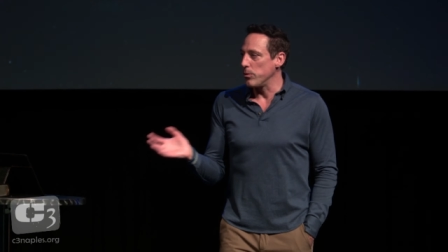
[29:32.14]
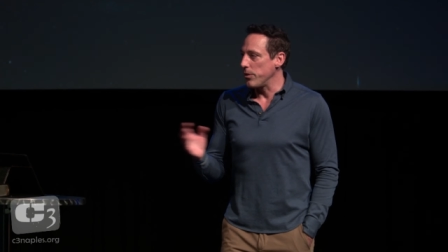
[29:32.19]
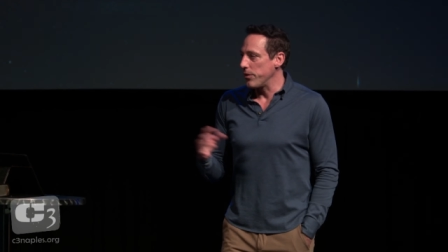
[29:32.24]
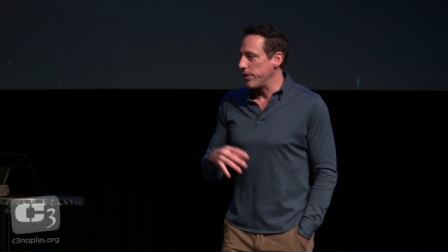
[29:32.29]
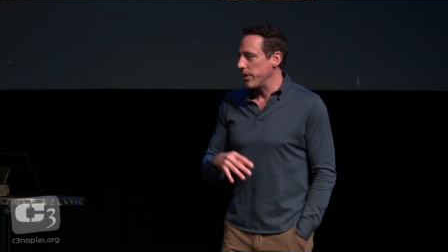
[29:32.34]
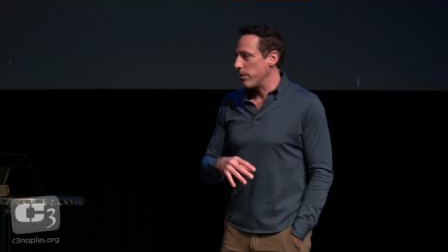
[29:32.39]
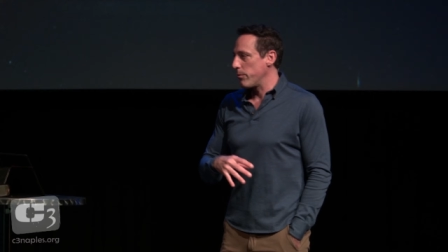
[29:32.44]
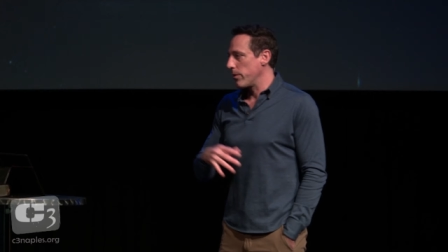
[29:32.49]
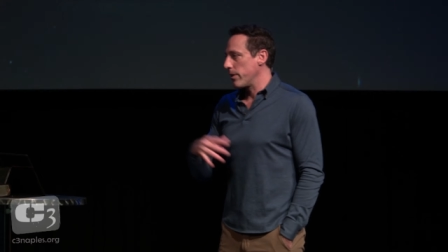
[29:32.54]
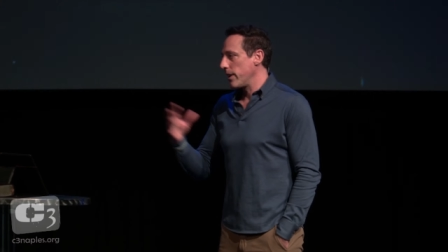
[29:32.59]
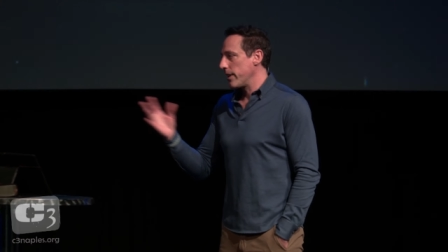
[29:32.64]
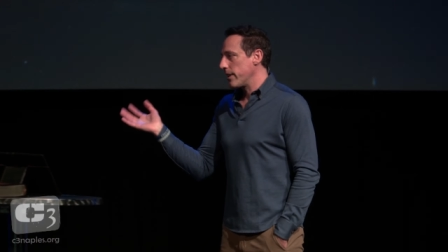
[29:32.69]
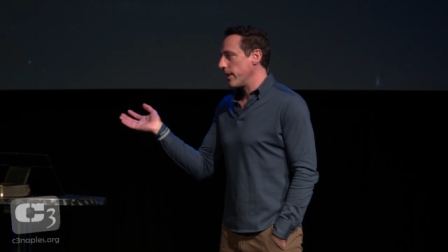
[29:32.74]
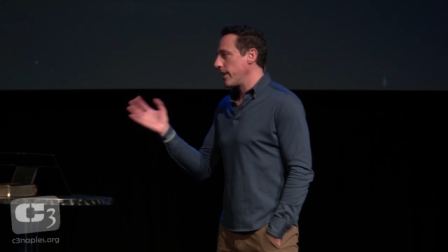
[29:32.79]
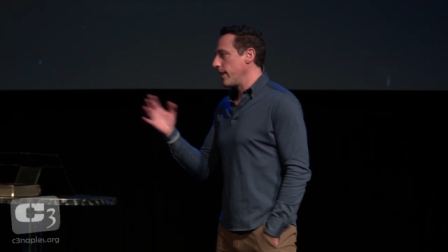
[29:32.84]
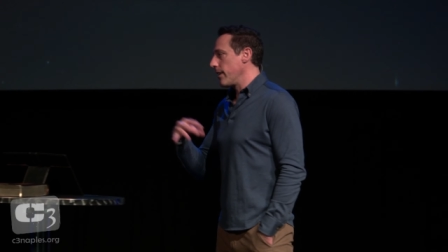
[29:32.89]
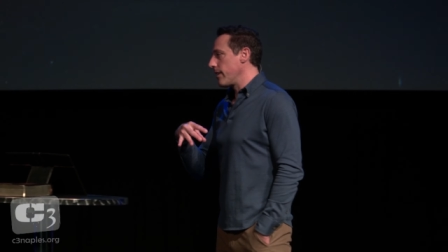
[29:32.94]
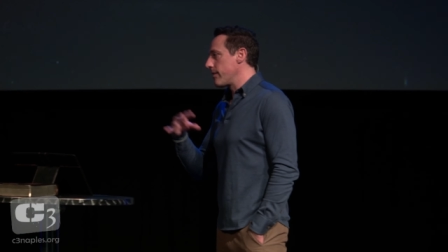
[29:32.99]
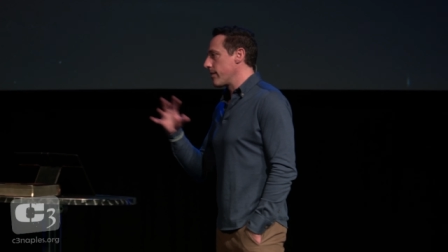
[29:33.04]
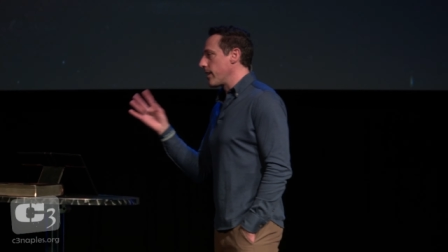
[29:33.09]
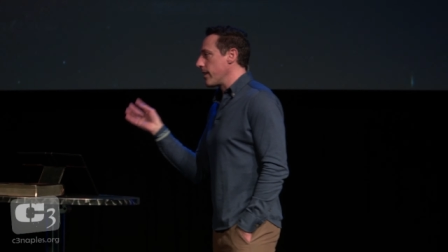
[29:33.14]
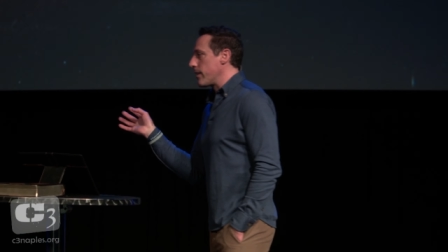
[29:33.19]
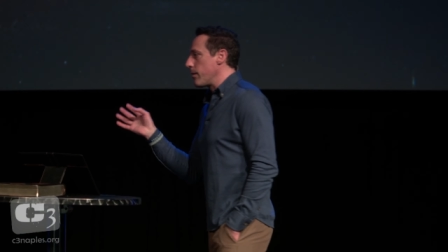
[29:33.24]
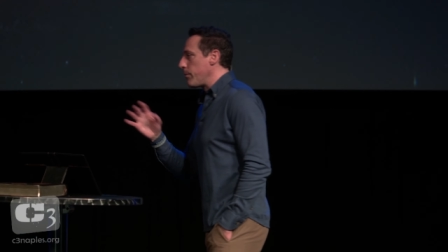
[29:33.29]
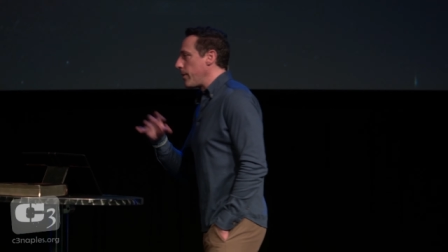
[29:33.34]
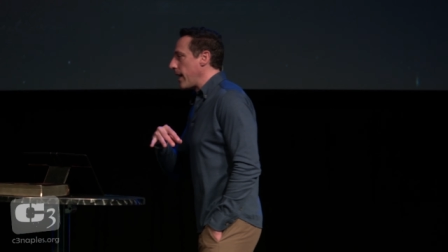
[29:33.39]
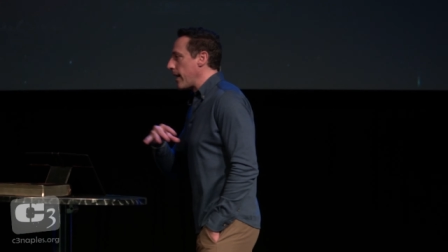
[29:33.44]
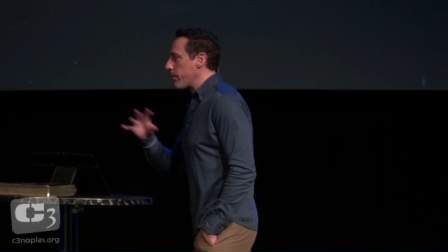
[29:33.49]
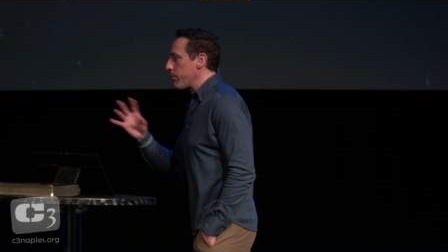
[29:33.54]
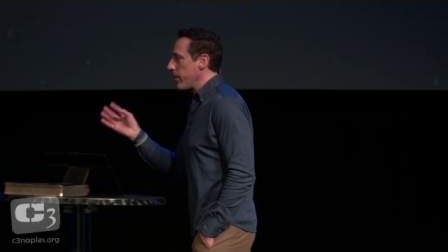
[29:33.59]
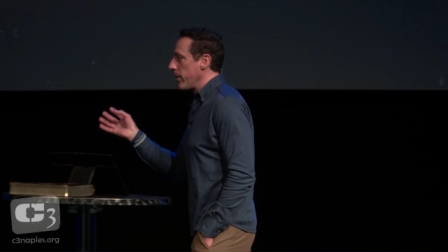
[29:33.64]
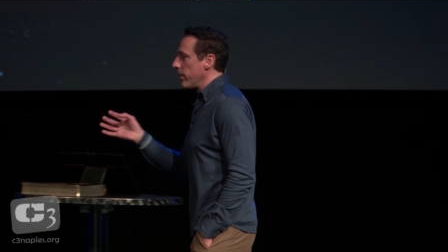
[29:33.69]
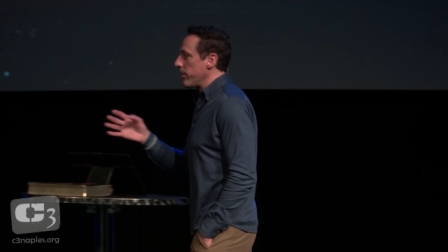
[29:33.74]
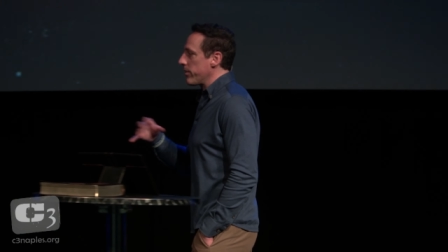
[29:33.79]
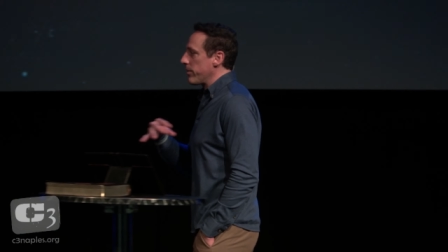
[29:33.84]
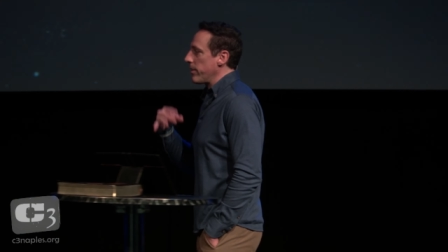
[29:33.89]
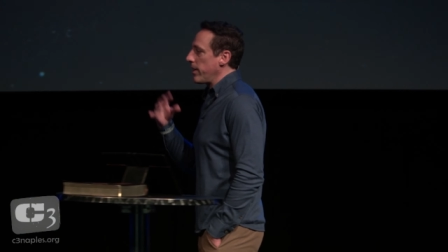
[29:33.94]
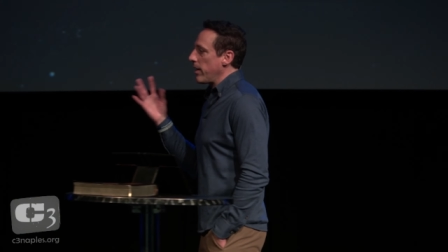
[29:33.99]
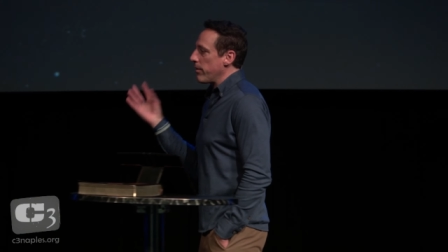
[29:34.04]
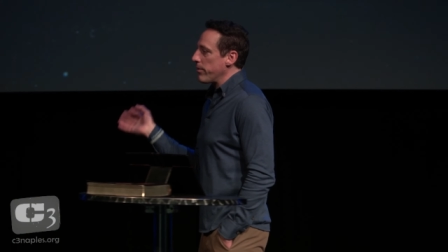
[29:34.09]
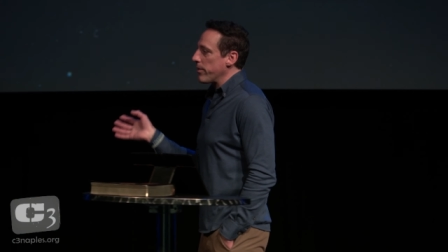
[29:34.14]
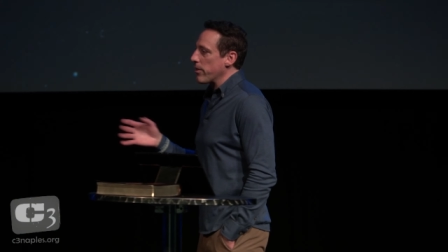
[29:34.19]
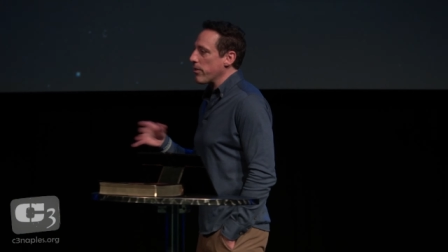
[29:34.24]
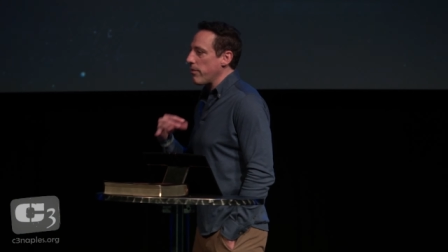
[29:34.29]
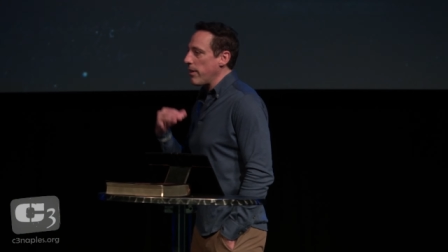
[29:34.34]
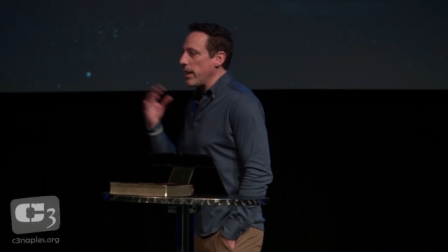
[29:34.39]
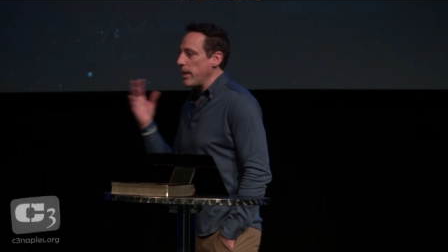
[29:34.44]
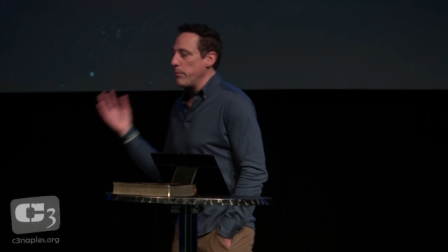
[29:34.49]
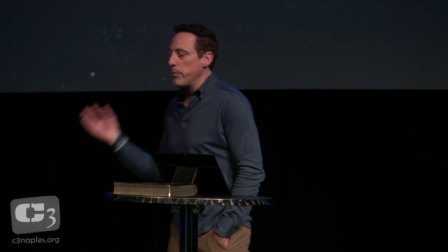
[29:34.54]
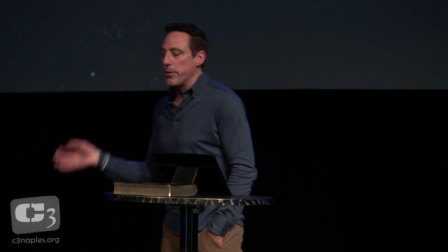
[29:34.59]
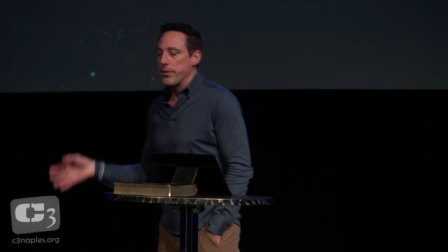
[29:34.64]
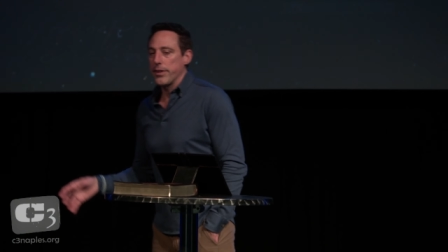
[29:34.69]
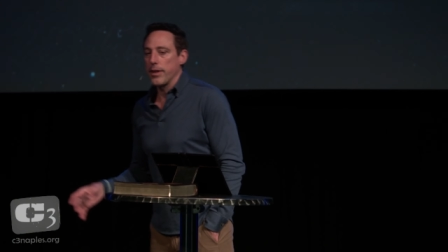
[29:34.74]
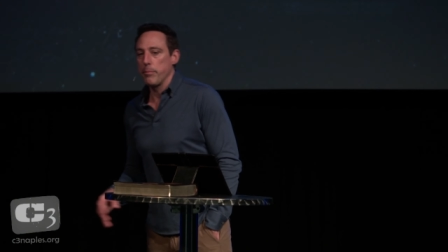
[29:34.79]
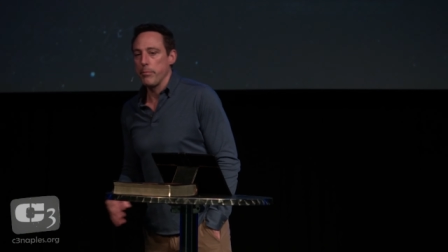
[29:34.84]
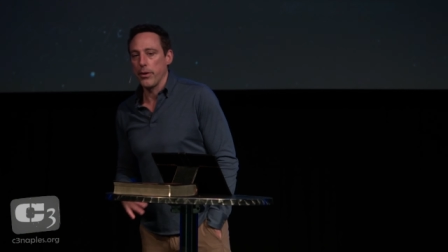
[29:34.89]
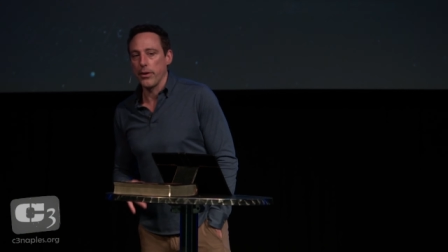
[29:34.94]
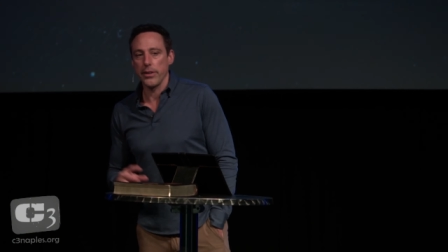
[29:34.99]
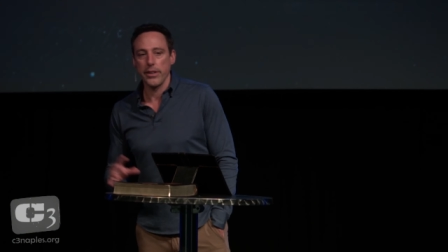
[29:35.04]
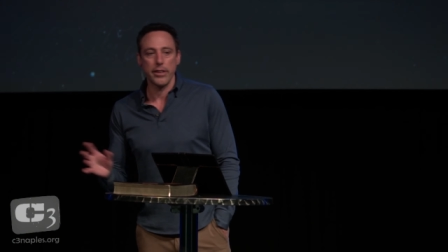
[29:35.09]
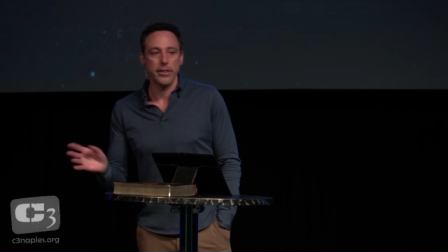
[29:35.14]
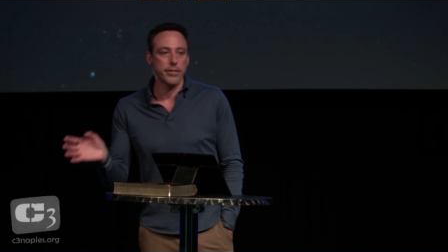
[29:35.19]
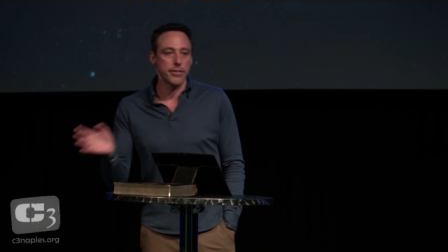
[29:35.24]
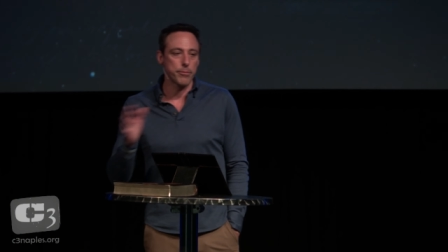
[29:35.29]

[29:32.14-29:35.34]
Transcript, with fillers: thing where like the kids get the black belts and you have the karate birthday parties